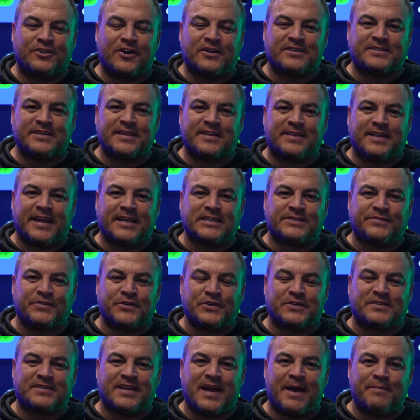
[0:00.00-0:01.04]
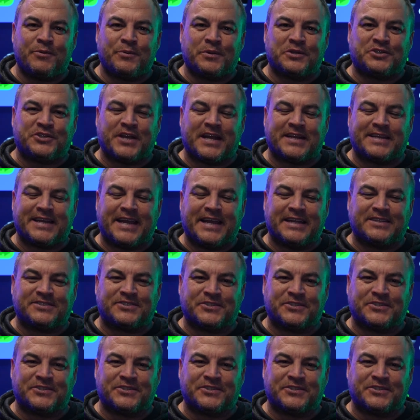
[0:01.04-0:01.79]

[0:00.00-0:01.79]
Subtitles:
Doctor, thanks for your time, and we'll chat again